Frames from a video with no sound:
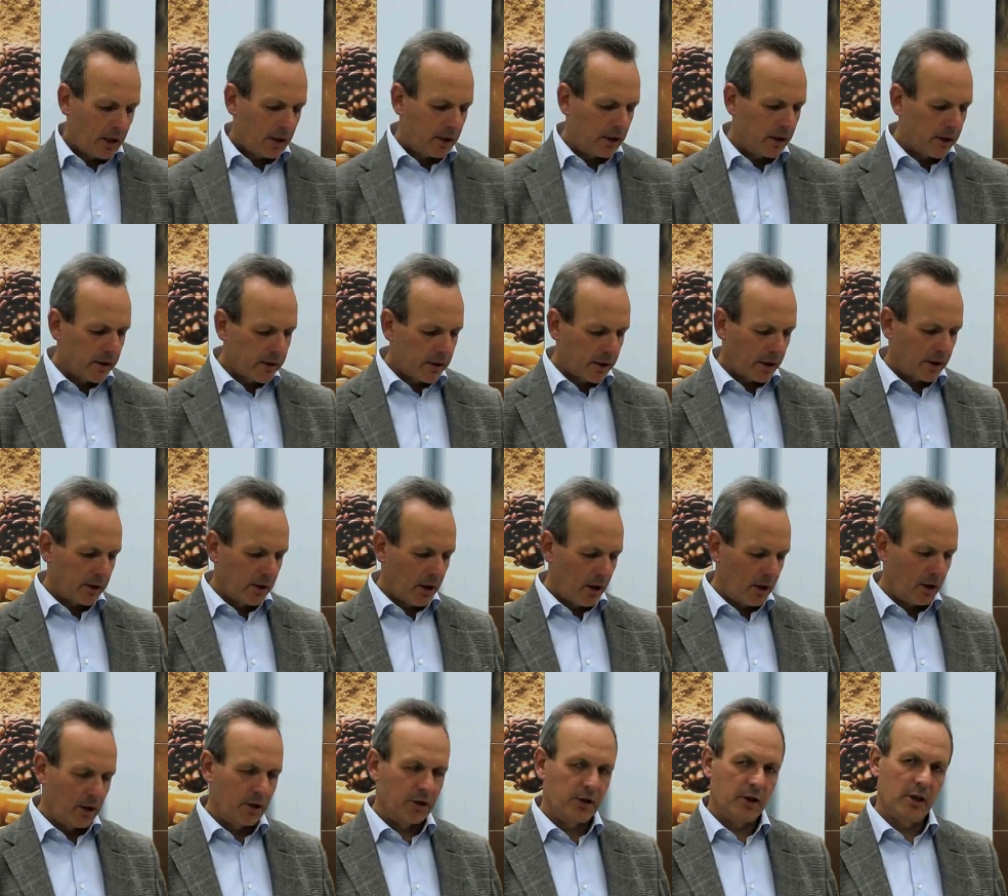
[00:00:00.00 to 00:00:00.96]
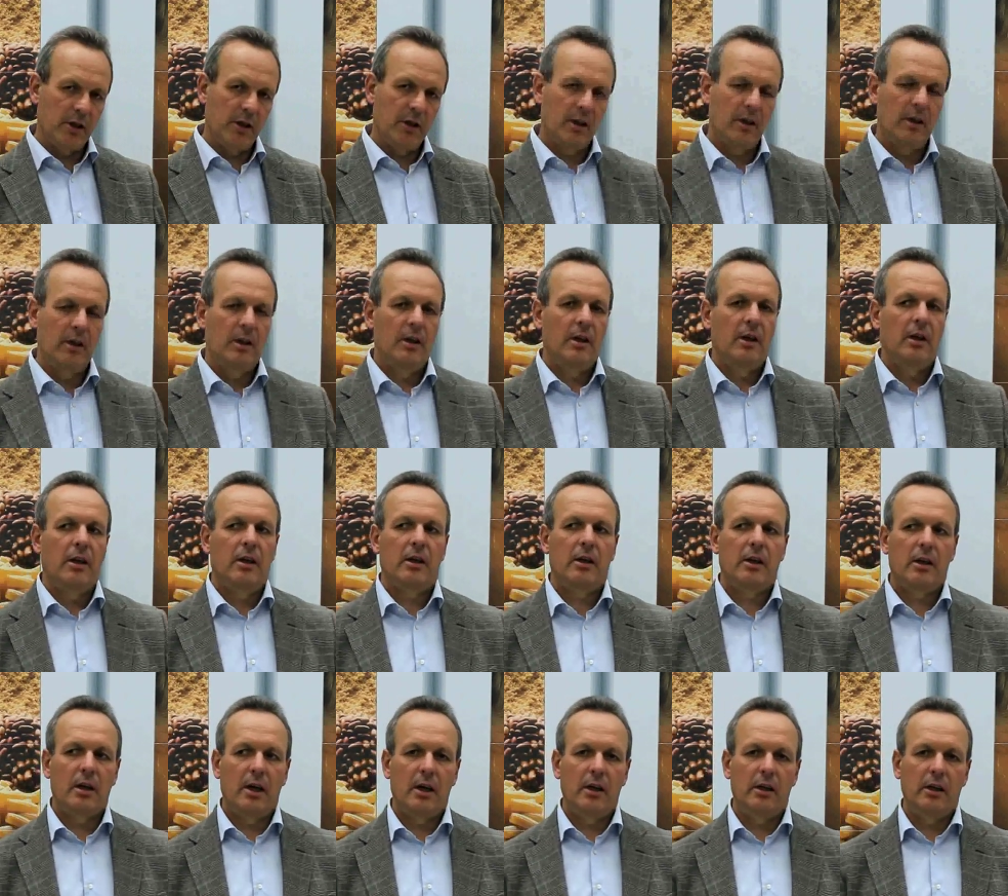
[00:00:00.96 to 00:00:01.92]
This technology
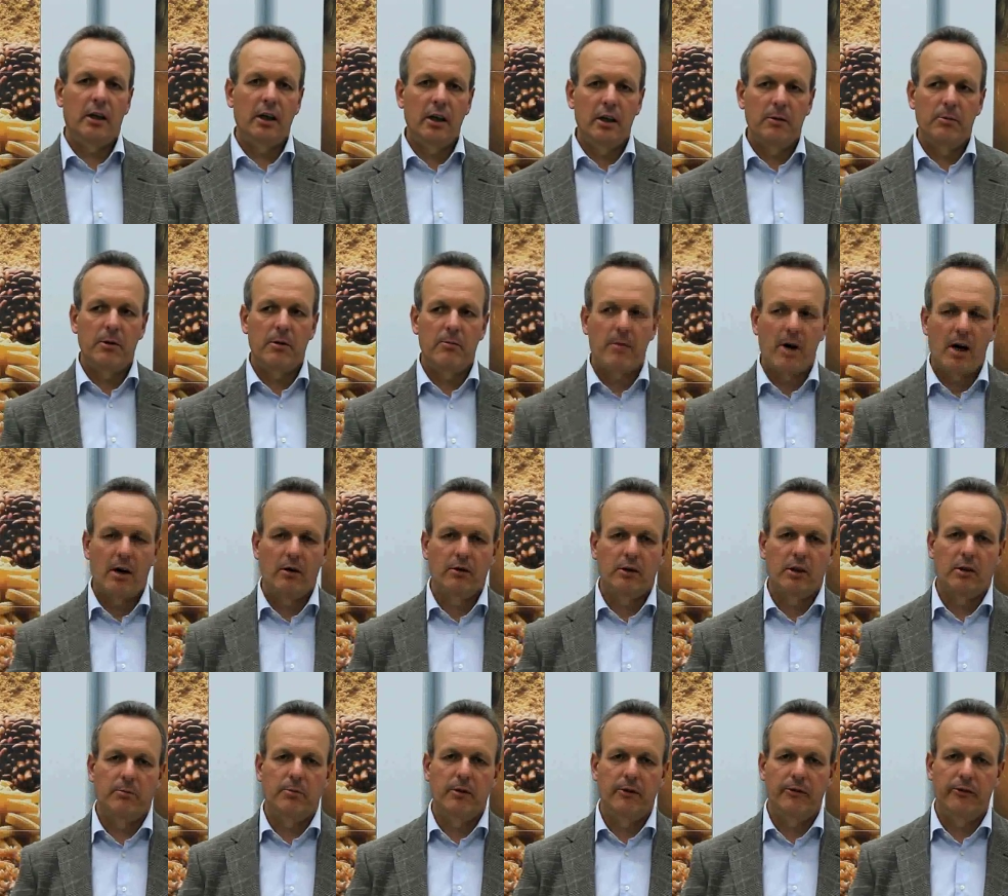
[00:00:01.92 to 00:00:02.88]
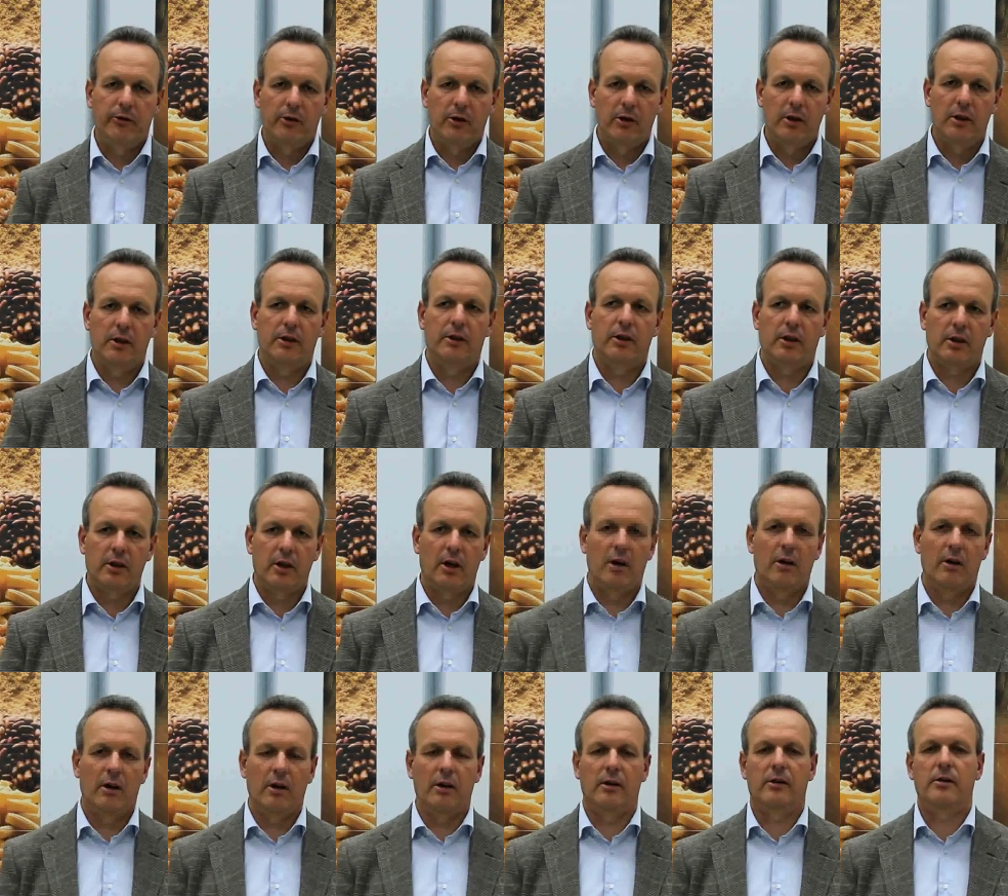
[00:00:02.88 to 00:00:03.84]
can either be mounted before the
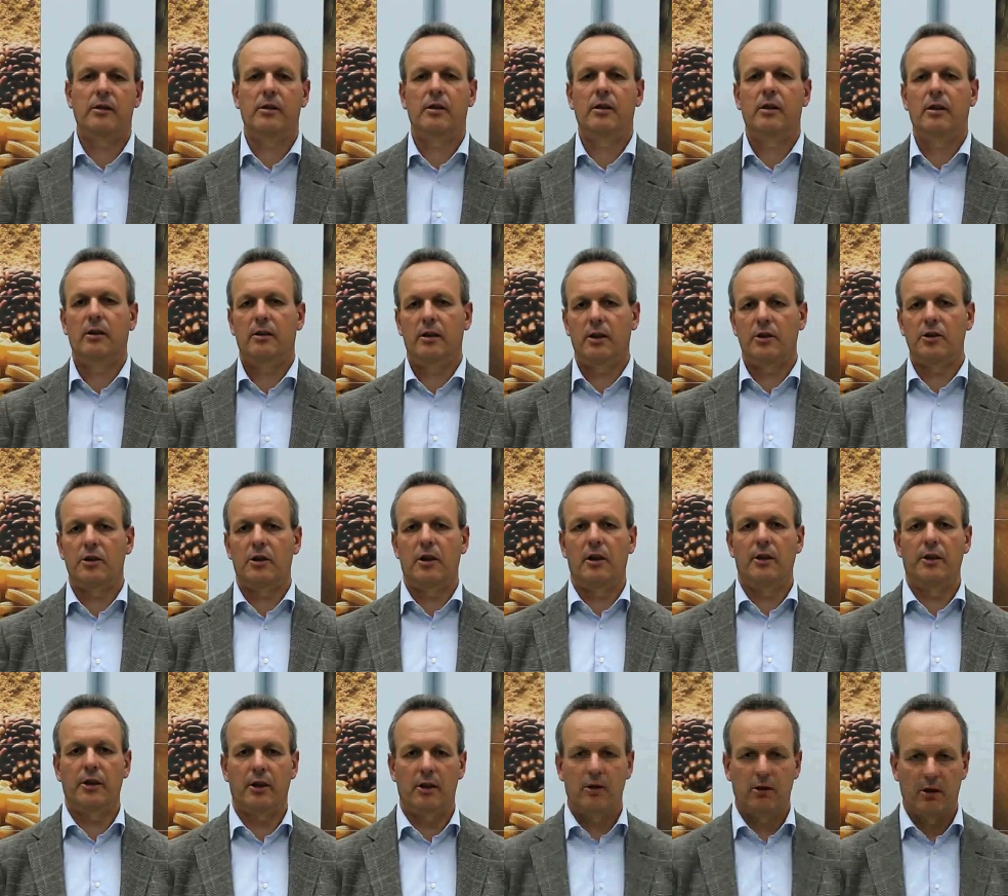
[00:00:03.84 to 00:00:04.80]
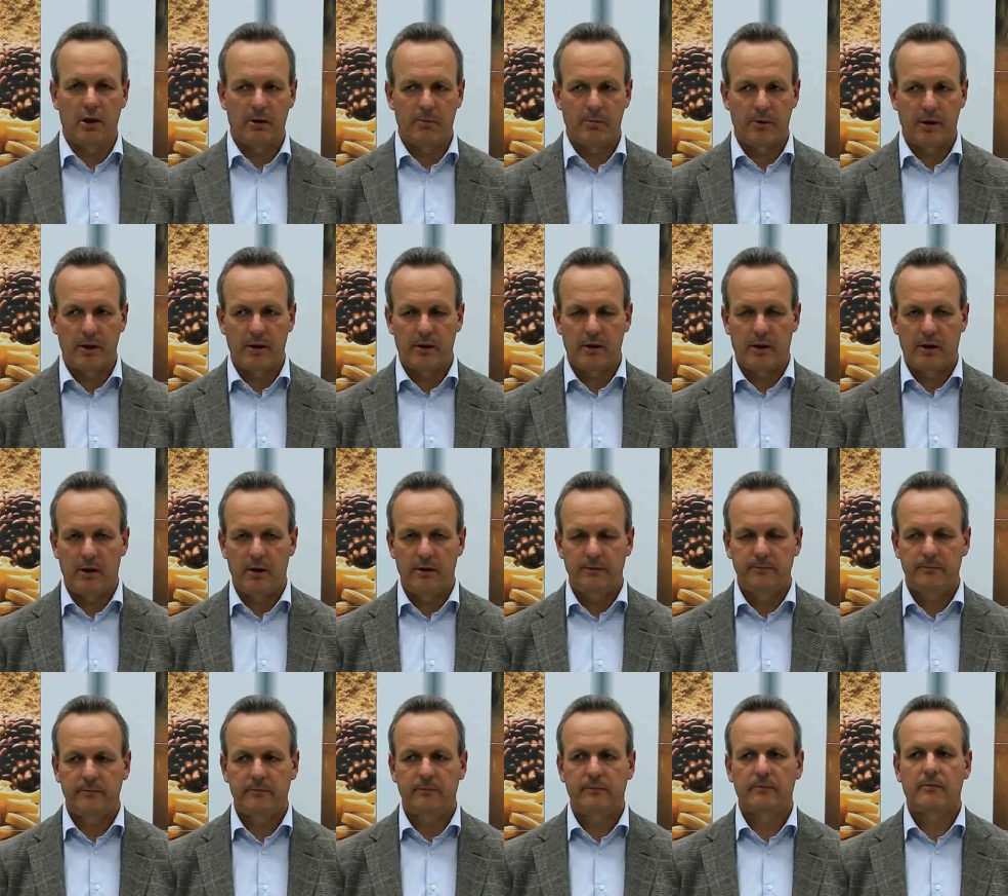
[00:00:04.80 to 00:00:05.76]
current digital decor printer
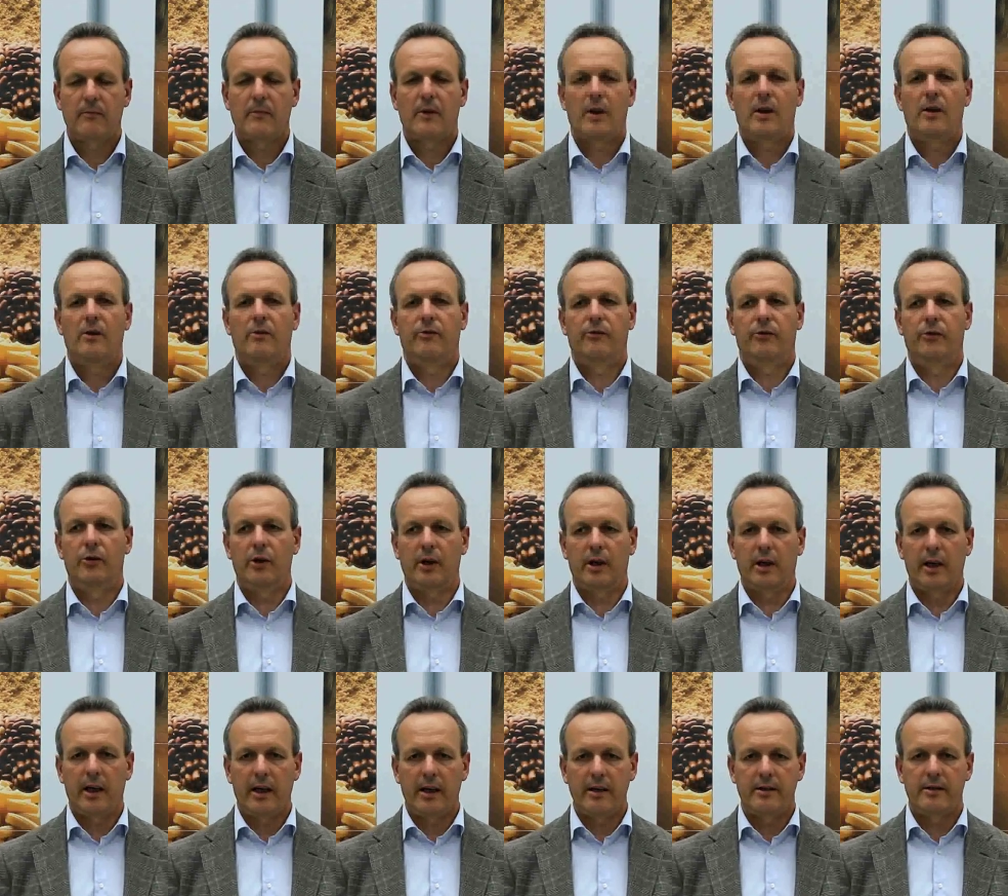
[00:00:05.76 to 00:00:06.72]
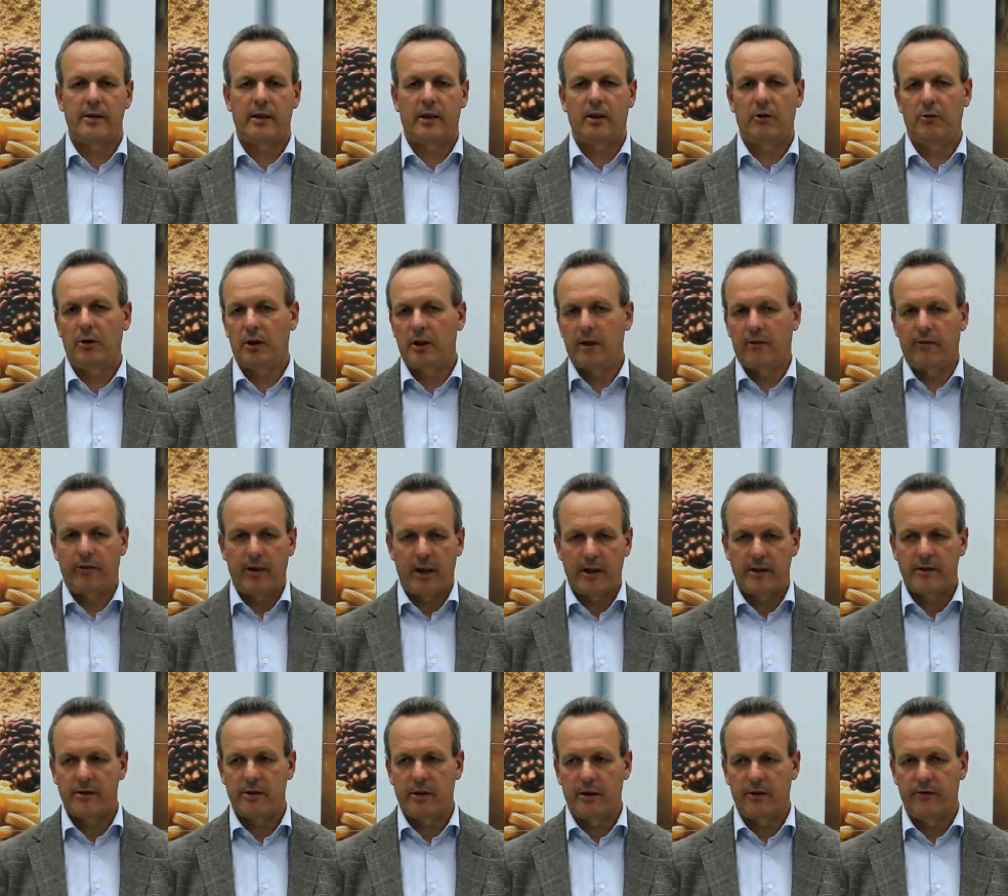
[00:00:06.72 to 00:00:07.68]
for glazing with a
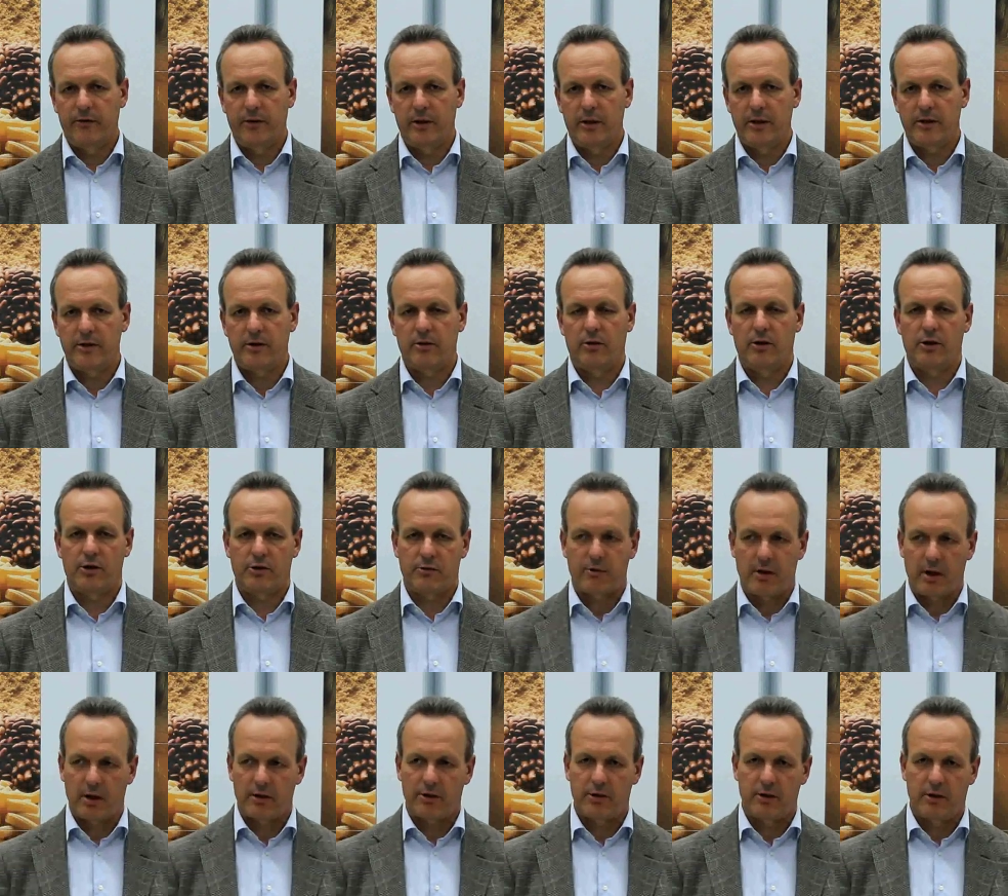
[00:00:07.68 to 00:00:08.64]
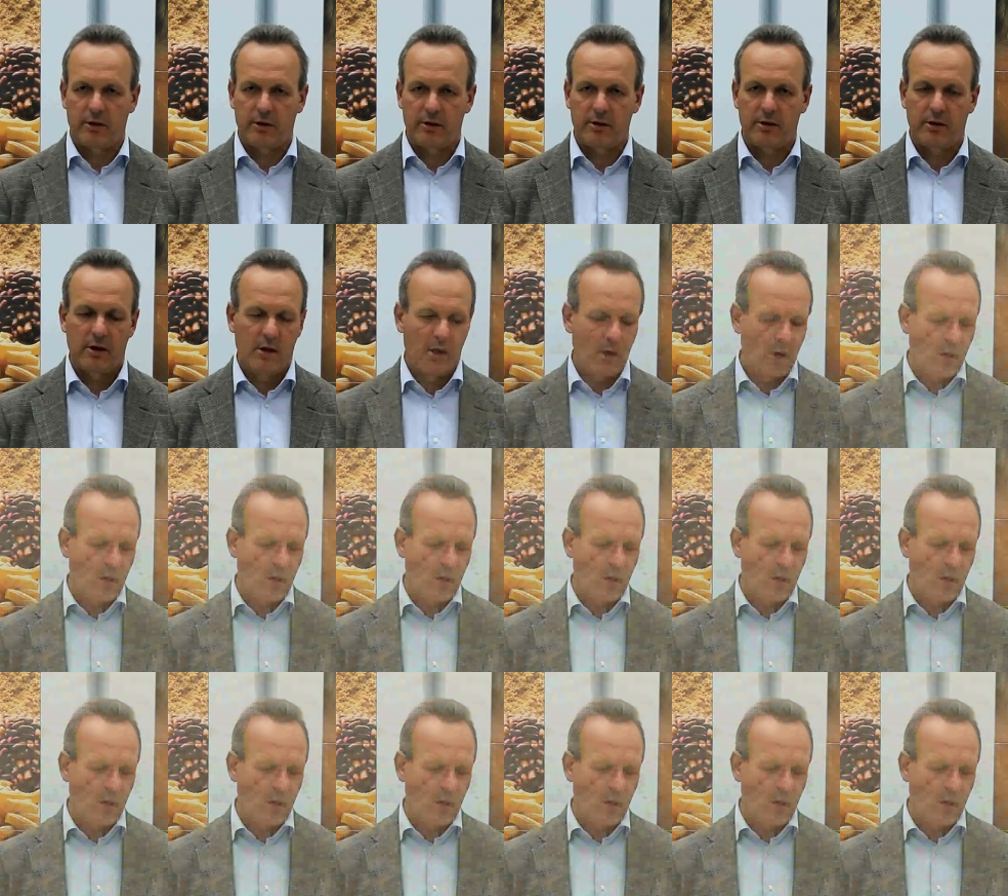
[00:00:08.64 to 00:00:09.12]
flat surface or structures,